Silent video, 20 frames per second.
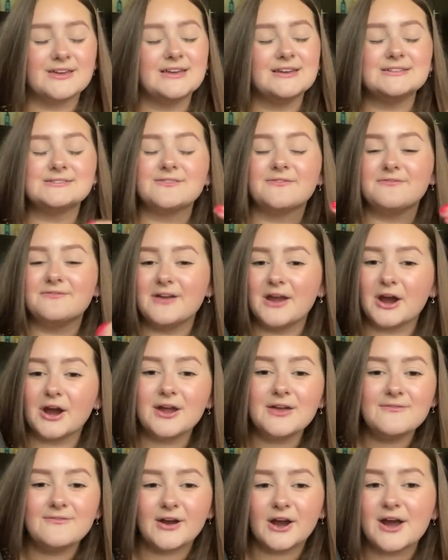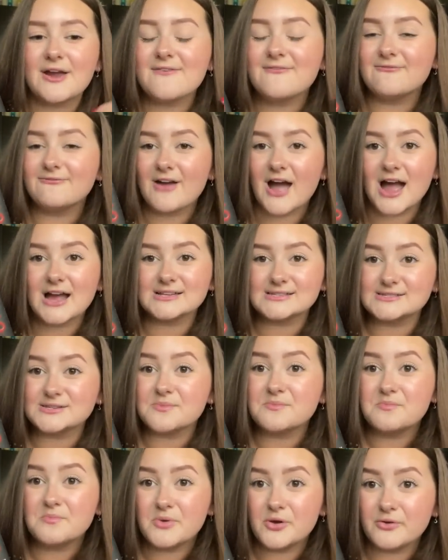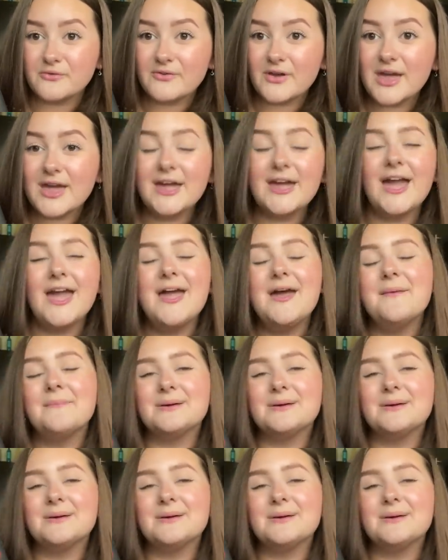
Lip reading: It is very, very fast moving,